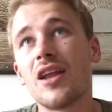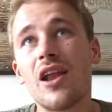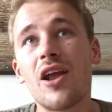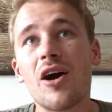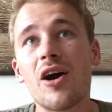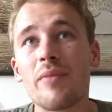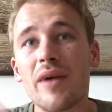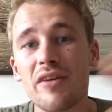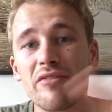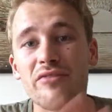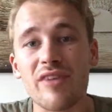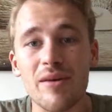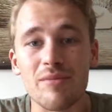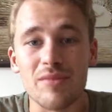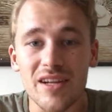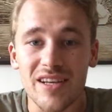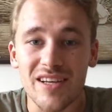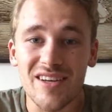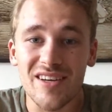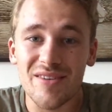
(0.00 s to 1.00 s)
A lot of my
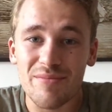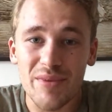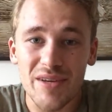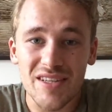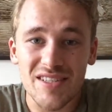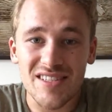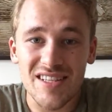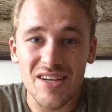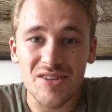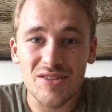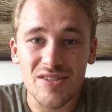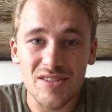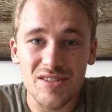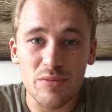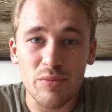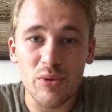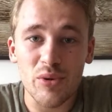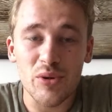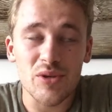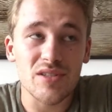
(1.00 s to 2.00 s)
family are big Celtic
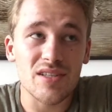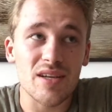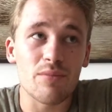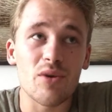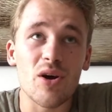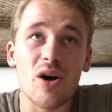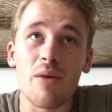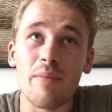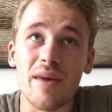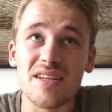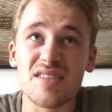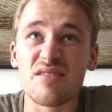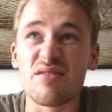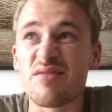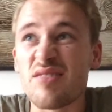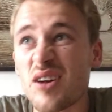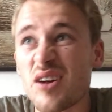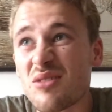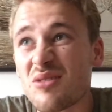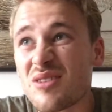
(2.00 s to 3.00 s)
supporters. I'm not a massive
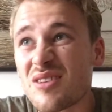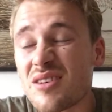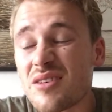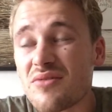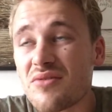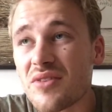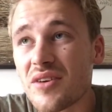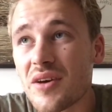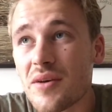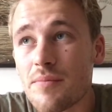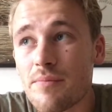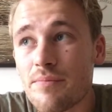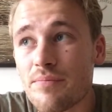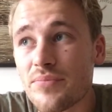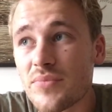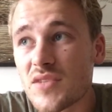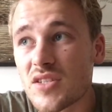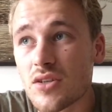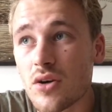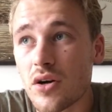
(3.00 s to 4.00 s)
follower of
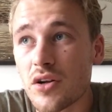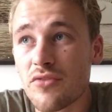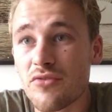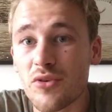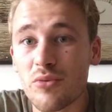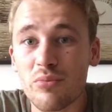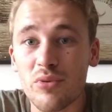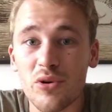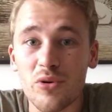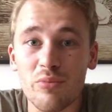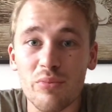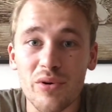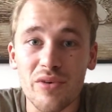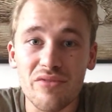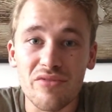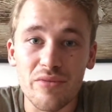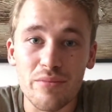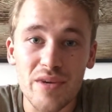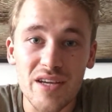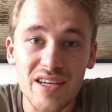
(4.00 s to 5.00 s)
Scottish football, but
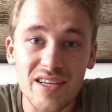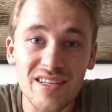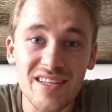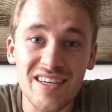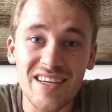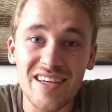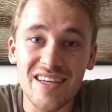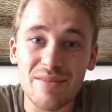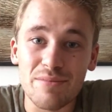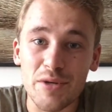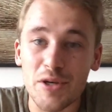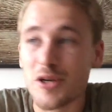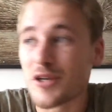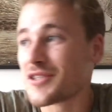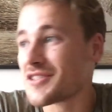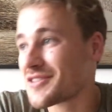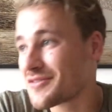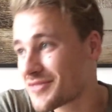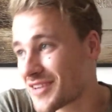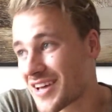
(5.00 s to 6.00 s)
for me,
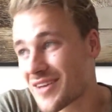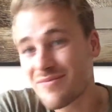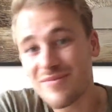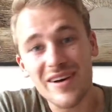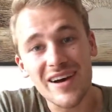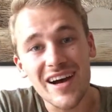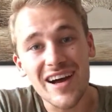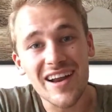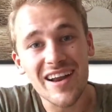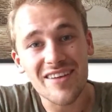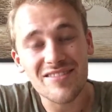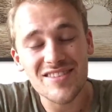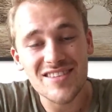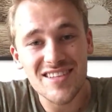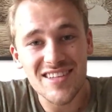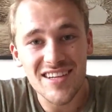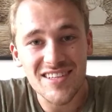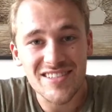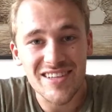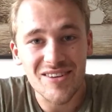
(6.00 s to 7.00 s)
because of them, I'd have to
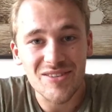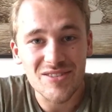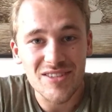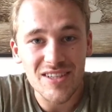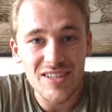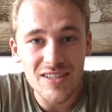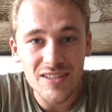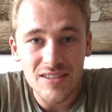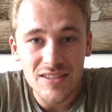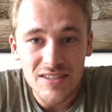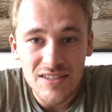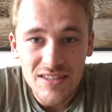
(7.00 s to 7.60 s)
say Celtic.